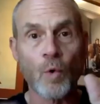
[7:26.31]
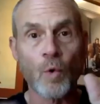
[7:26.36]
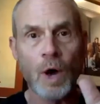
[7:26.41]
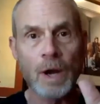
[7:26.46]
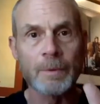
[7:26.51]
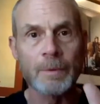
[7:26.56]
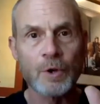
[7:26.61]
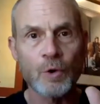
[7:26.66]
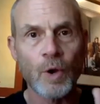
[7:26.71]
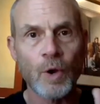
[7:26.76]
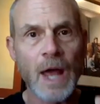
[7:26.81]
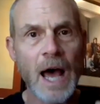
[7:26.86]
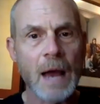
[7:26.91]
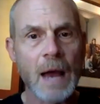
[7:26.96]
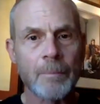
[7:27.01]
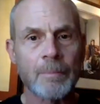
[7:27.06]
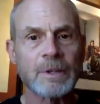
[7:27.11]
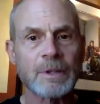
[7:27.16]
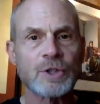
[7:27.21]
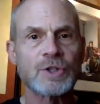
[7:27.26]
want them to do a
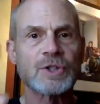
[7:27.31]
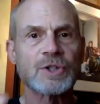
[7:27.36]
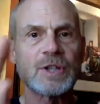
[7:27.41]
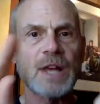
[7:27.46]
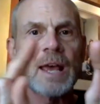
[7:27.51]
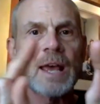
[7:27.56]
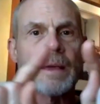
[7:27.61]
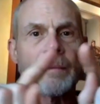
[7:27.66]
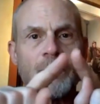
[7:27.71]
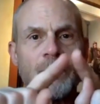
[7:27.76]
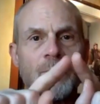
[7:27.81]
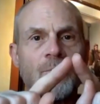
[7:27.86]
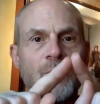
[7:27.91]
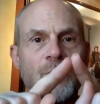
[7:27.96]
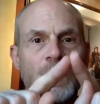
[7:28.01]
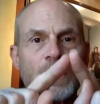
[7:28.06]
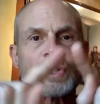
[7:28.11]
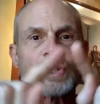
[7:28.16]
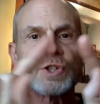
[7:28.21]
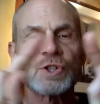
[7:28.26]
lot, but just say
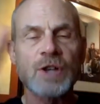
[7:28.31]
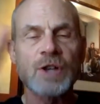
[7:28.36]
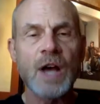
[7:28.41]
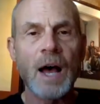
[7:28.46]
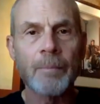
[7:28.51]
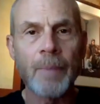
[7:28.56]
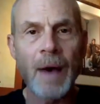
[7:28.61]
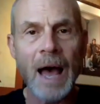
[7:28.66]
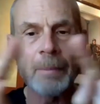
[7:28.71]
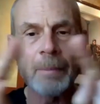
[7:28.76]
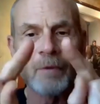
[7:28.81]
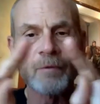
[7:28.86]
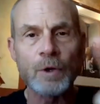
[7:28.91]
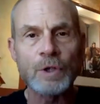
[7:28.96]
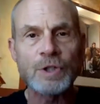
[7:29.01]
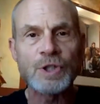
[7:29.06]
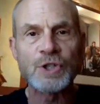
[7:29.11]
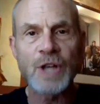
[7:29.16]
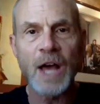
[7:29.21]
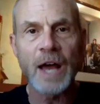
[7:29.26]
Bible
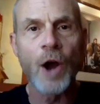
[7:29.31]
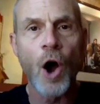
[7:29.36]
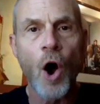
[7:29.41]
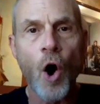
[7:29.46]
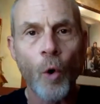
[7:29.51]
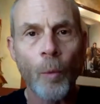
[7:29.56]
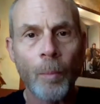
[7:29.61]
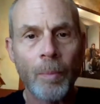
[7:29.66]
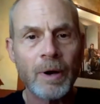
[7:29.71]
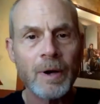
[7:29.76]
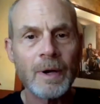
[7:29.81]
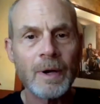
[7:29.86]
verses on hope.